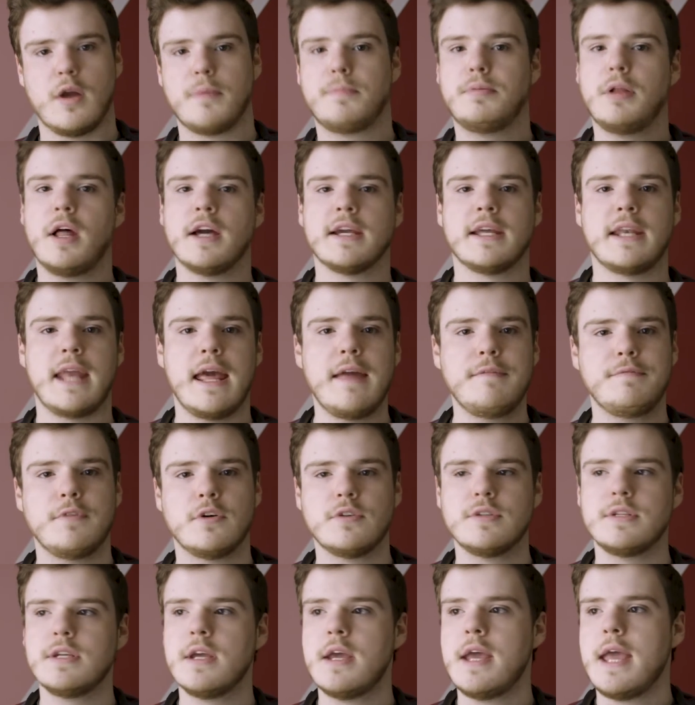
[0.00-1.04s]
I'd plug in
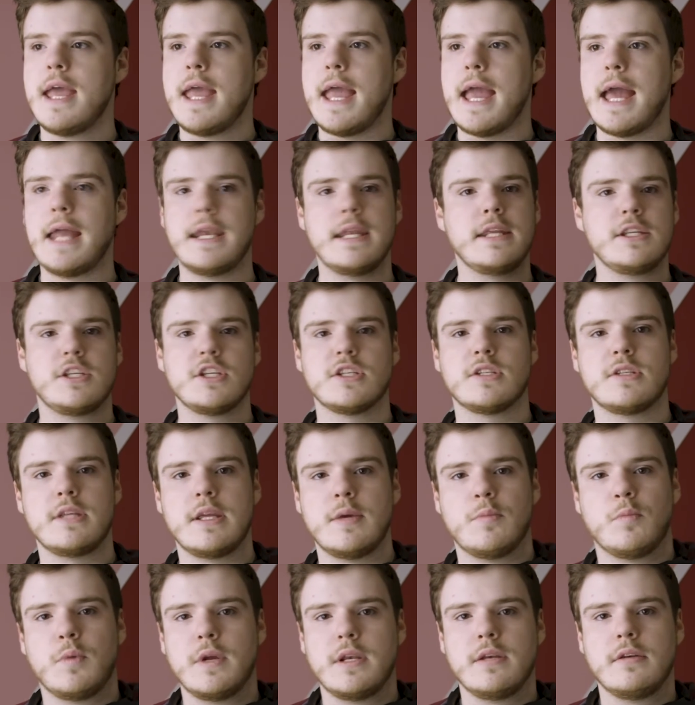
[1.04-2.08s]
headphones, and
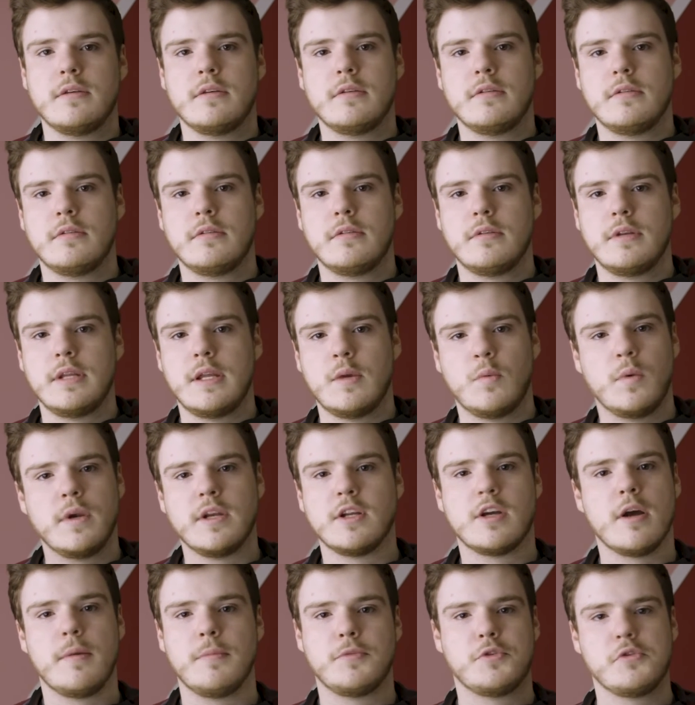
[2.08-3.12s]
it
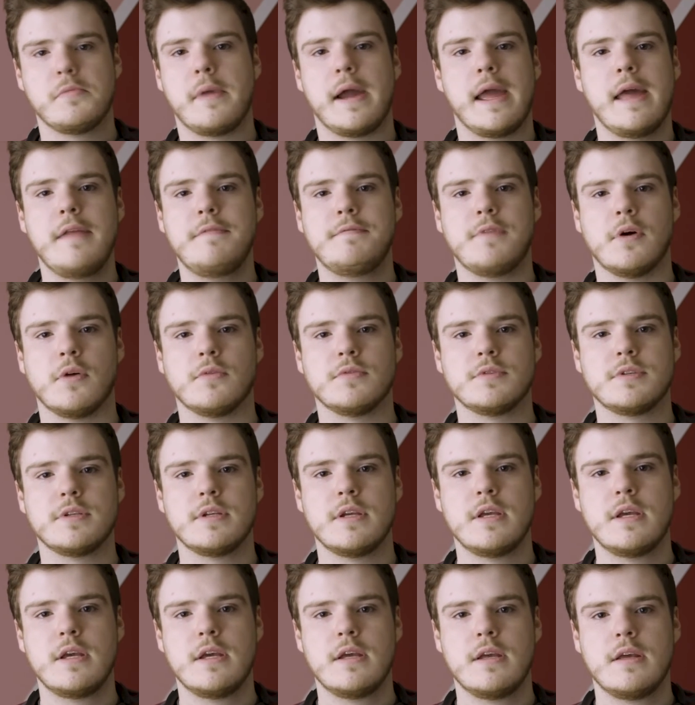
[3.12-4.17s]
wouldn't come through my headphones,
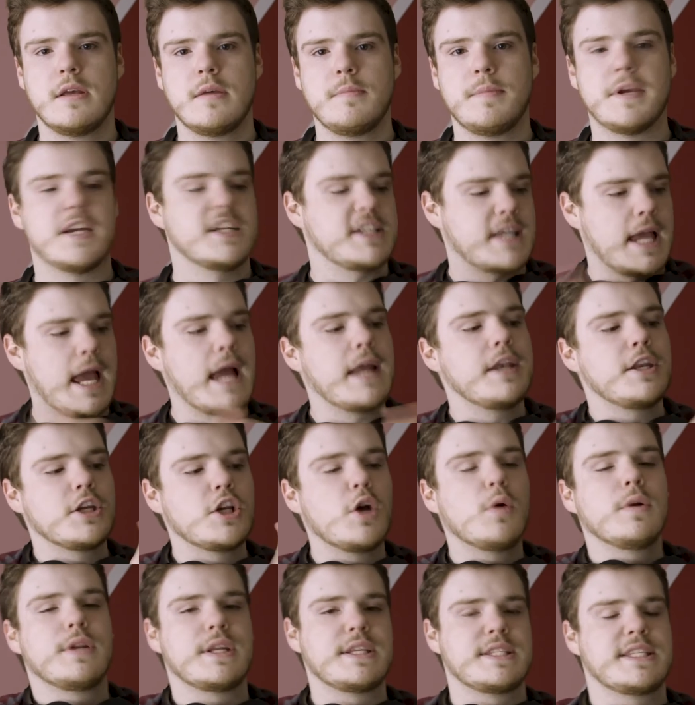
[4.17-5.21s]
because I had to
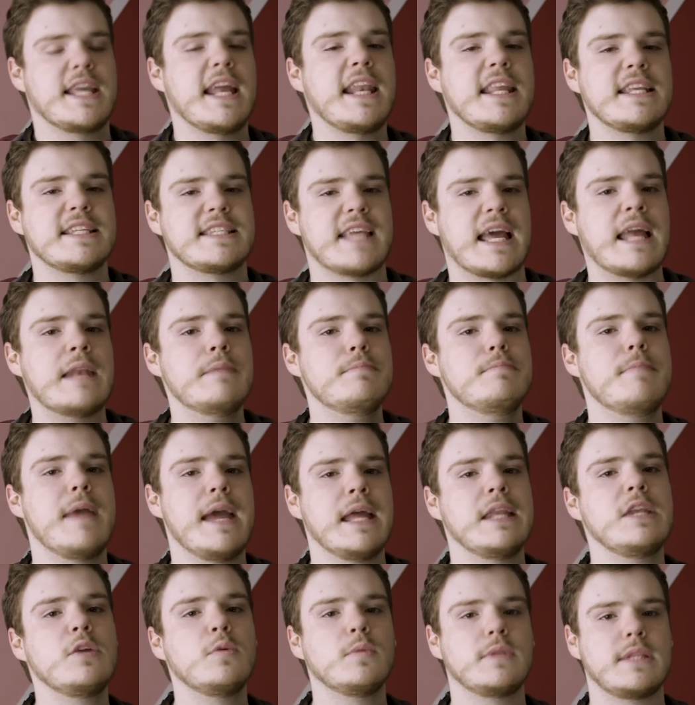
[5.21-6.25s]
go into settings and
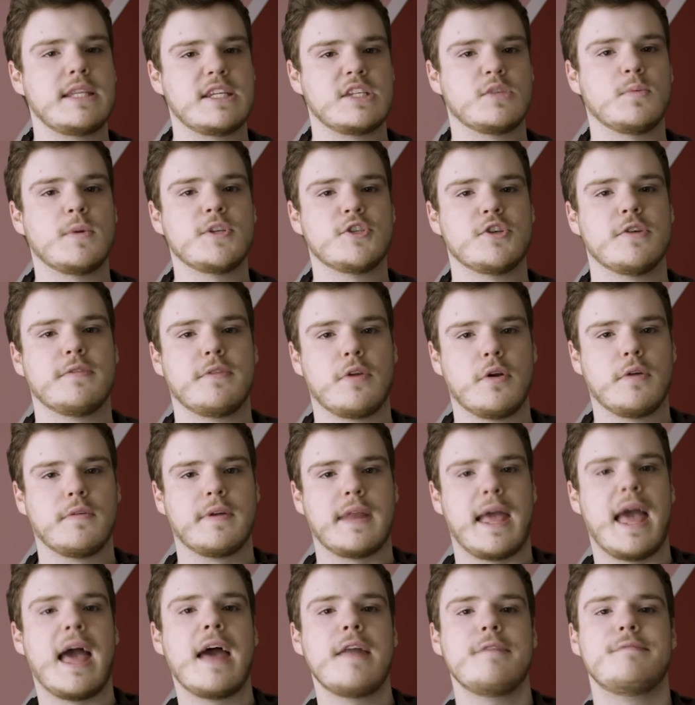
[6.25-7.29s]
manually switch it over
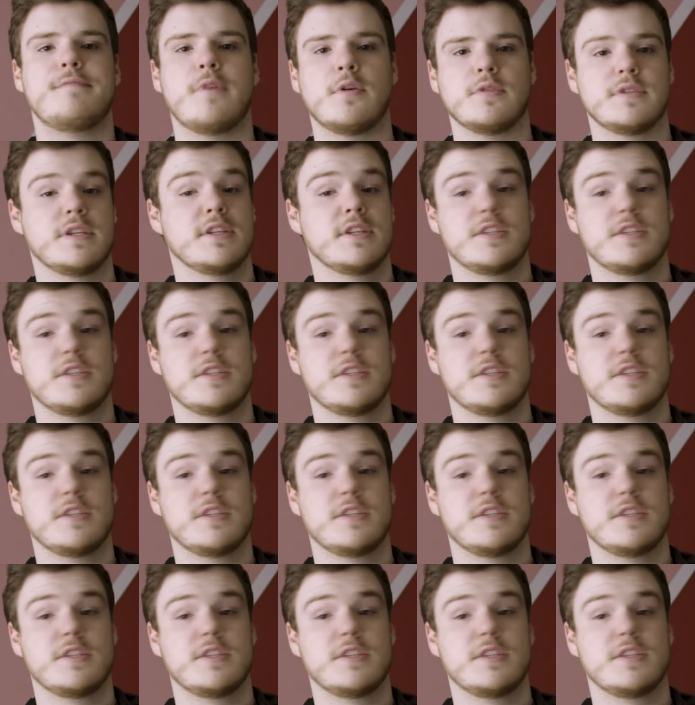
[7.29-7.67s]
to headphones.